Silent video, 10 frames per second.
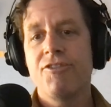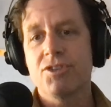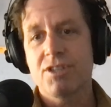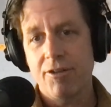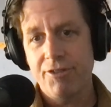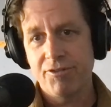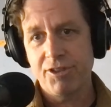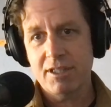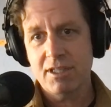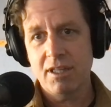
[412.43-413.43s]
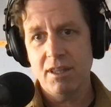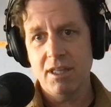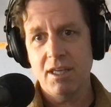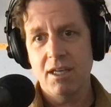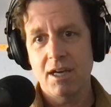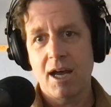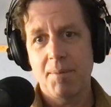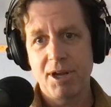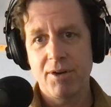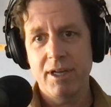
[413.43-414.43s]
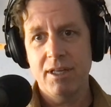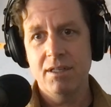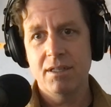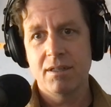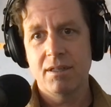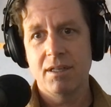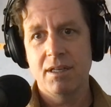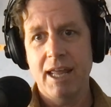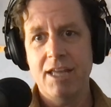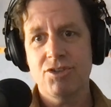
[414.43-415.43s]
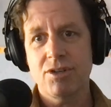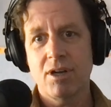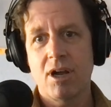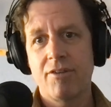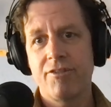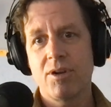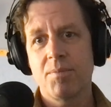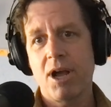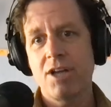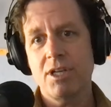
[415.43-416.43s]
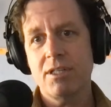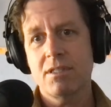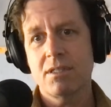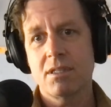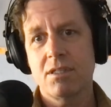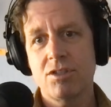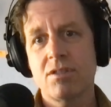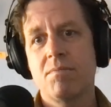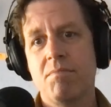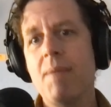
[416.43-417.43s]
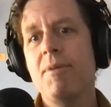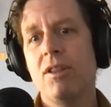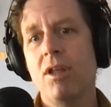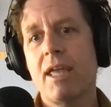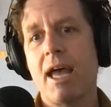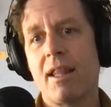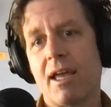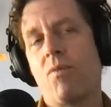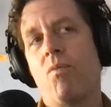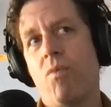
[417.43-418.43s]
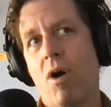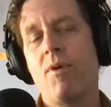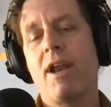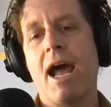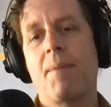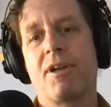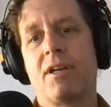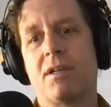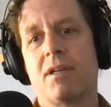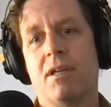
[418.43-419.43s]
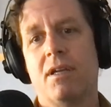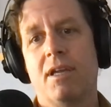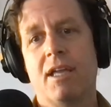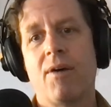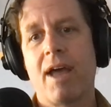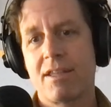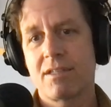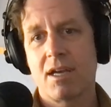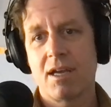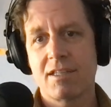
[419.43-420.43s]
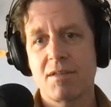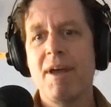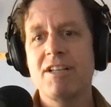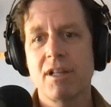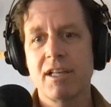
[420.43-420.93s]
self-inflicting the period nature of your project, just maybe look at like what would happen, you know, as a mental